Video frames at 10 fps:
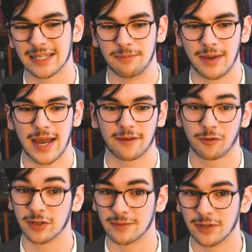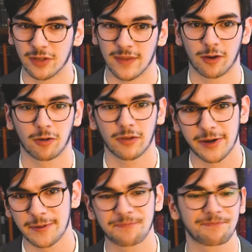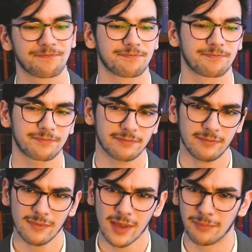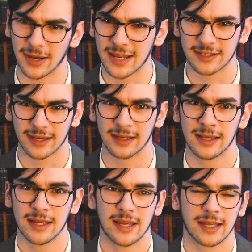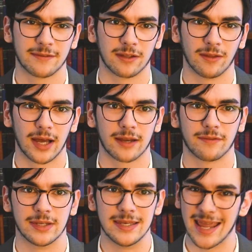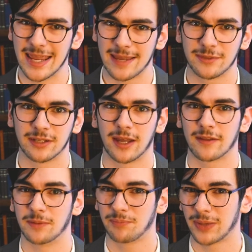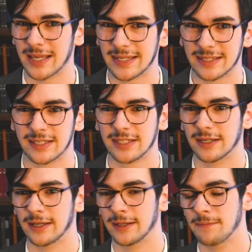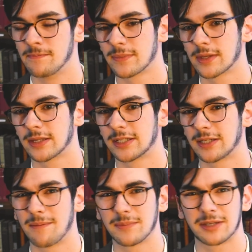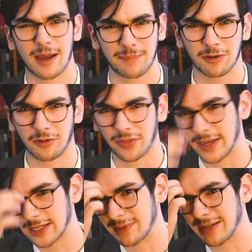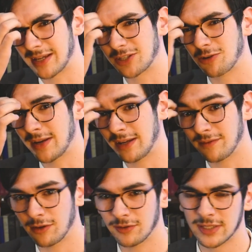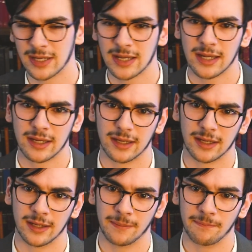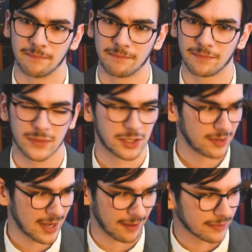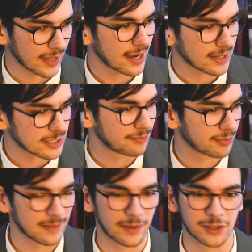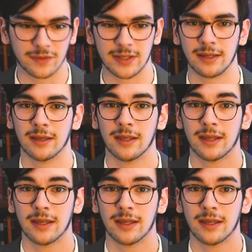in the back. Of course, I mentioned that earlier. But it gives a lot of the names, a lot of the places, some topical things, but not so many of those. So yeah, that is pretty much the